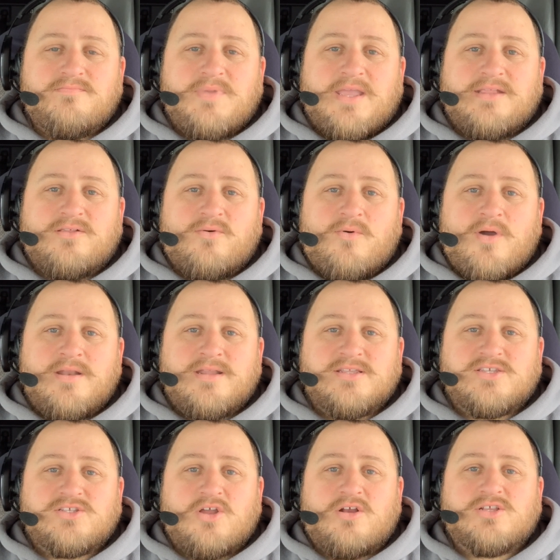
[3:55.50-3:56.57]
being the one
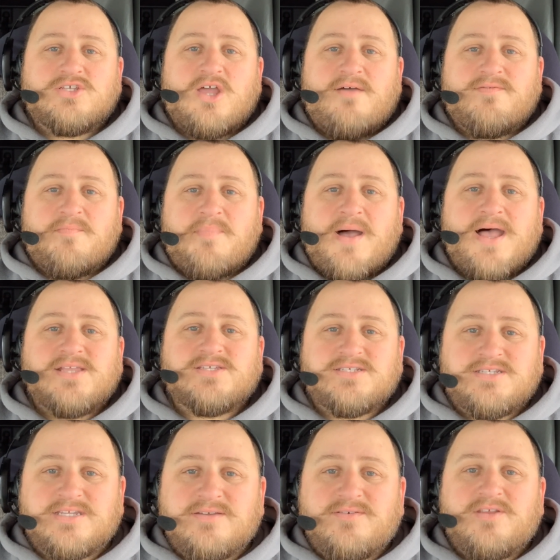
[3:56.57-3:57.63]
that starts off the
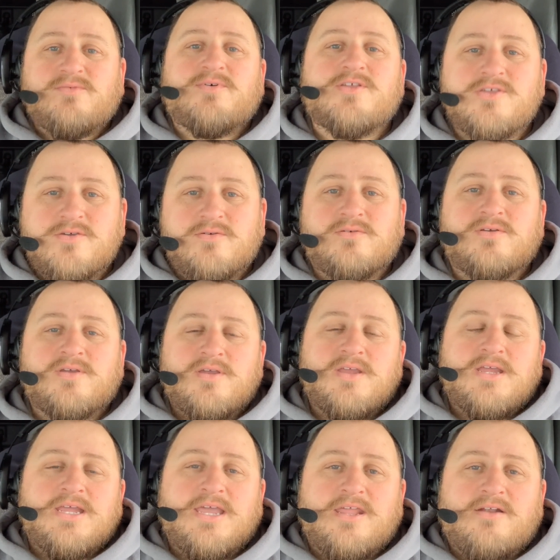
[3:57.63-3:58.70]
positivity when you
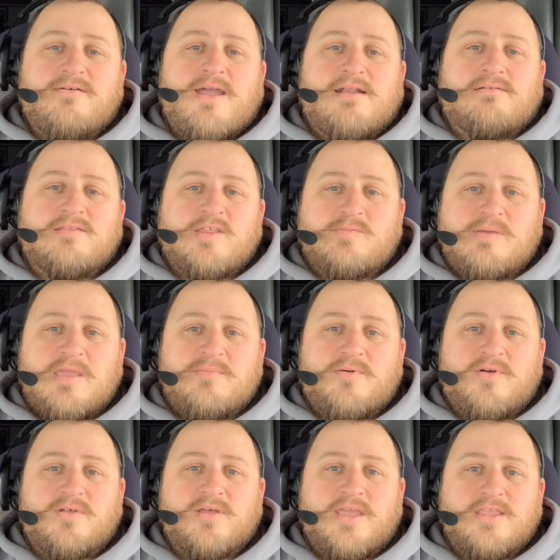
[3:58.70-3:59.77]
interact with these
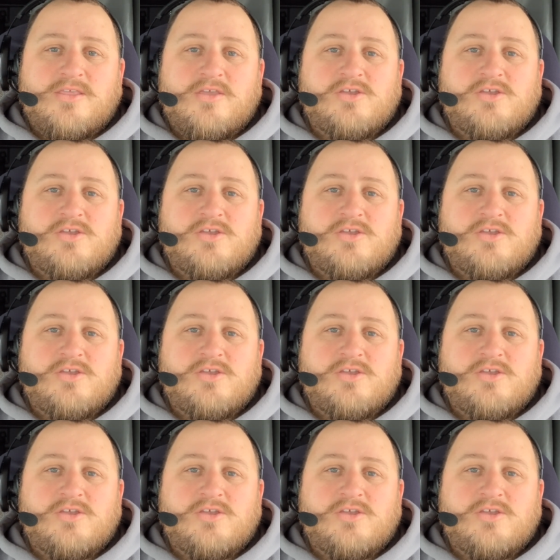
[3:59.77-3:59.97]
people, it